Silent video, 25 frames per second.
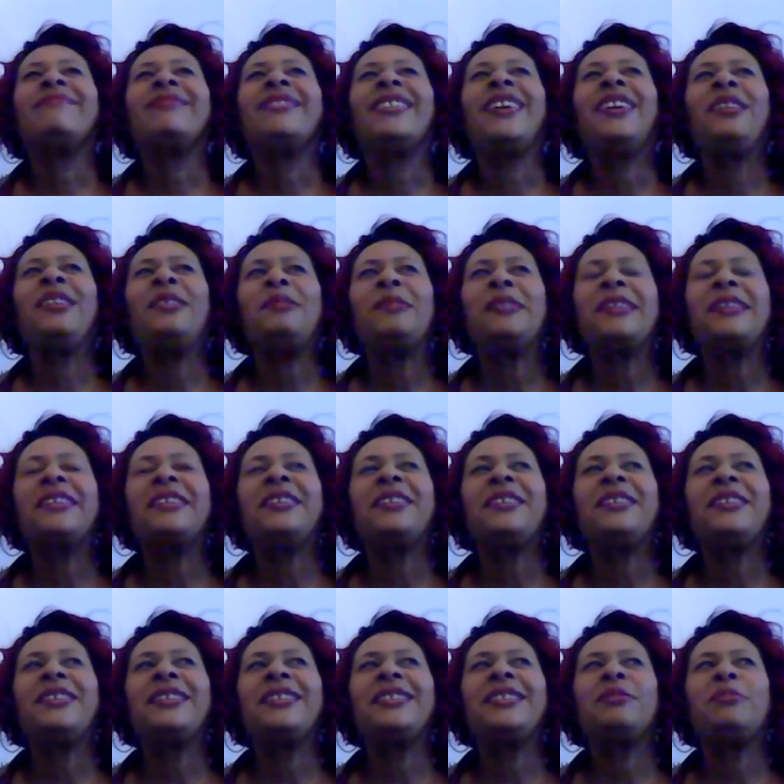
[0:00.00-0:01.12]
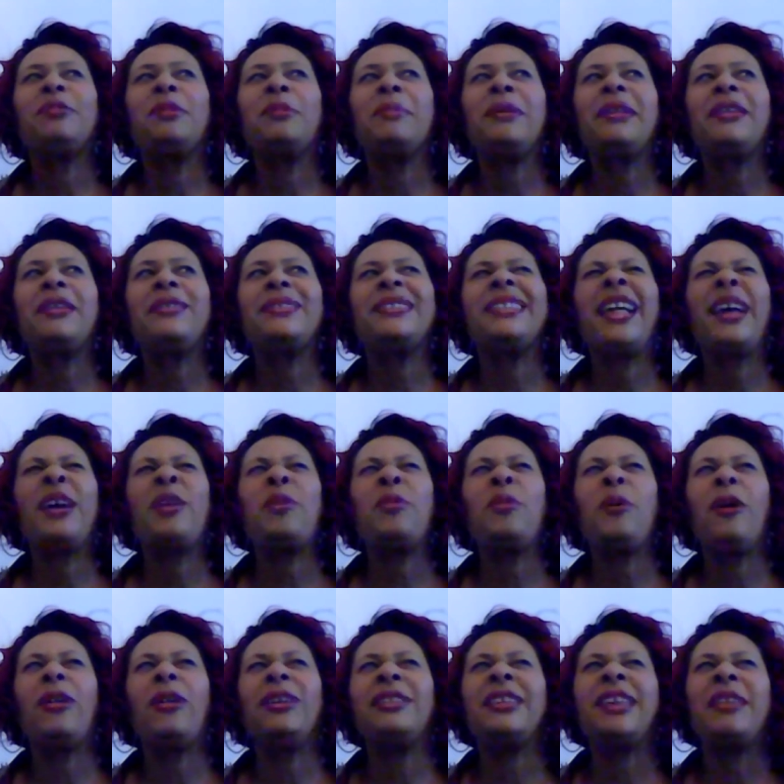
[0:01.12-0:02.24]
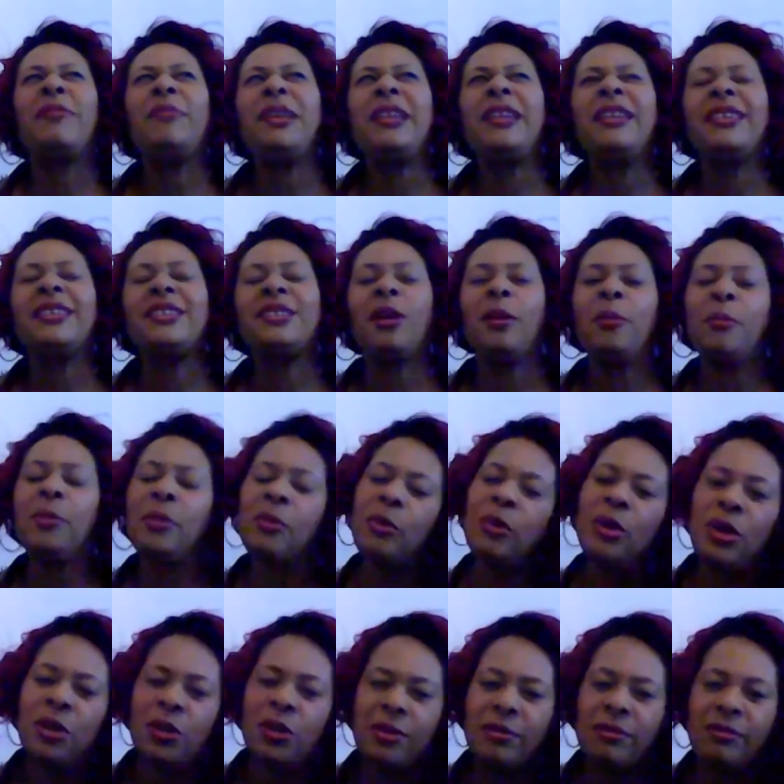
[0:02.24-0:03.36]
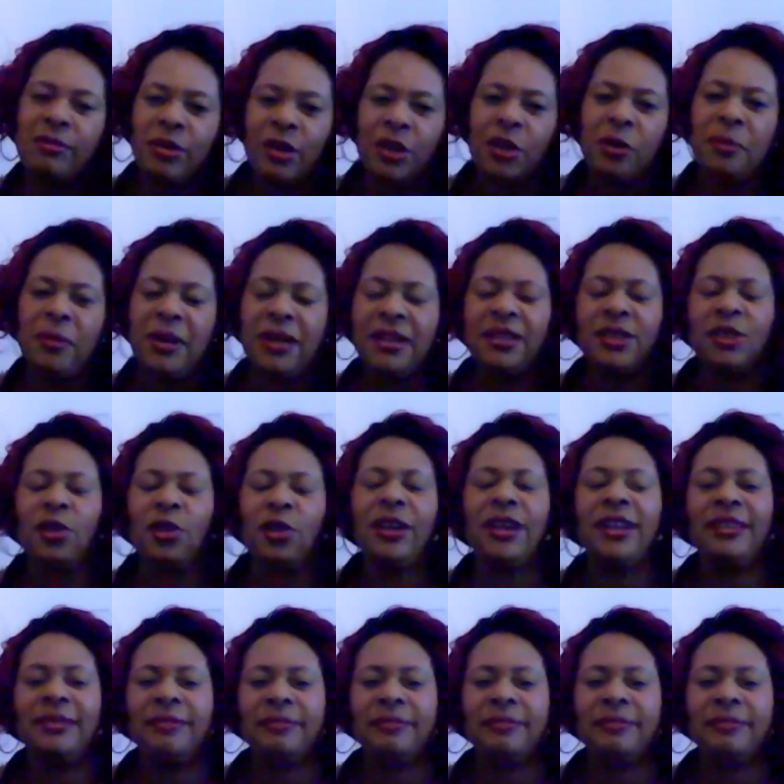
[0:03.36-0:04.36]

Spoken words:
Oh my gosh, it's like what? Give me an example. What you mean? Sorry.